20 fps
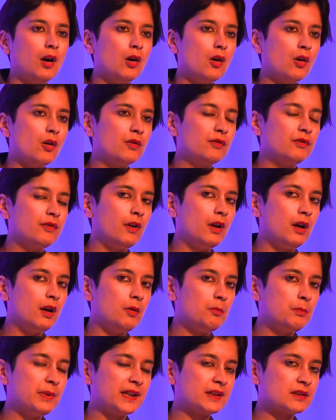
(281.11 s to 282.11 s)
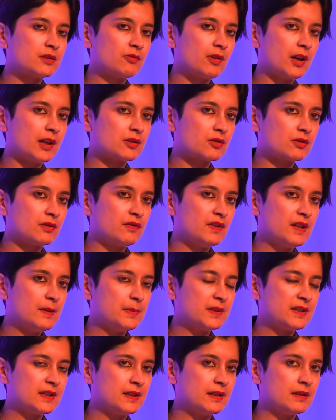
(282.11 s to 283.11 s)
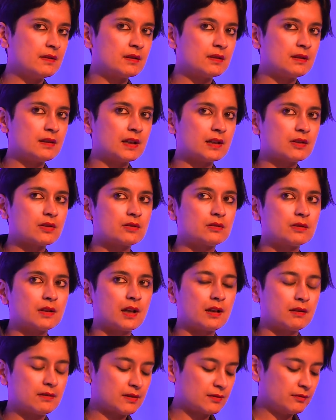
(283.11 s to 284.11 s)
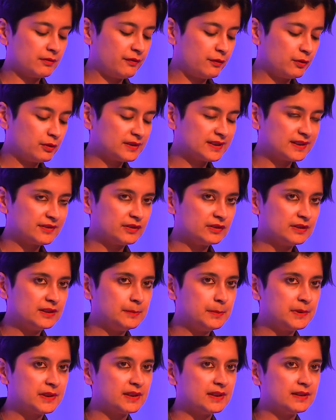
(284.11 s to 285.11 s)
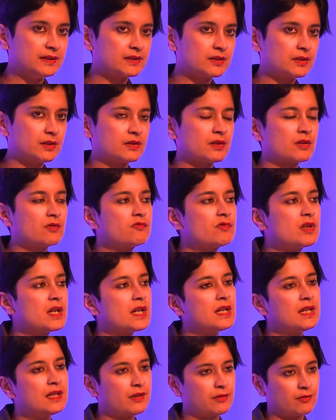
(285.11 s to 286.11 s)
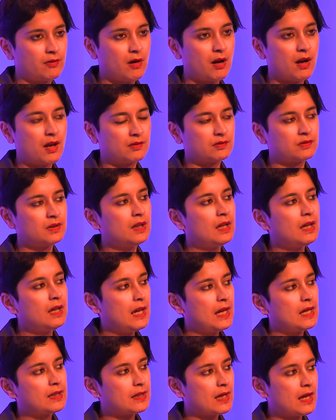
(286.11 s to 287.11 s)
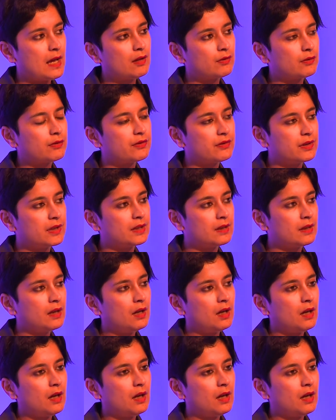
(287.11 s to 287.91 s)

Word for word: of um, being Director of Liberty the National Council for Civil Liberties to, to really thrive in a healthy,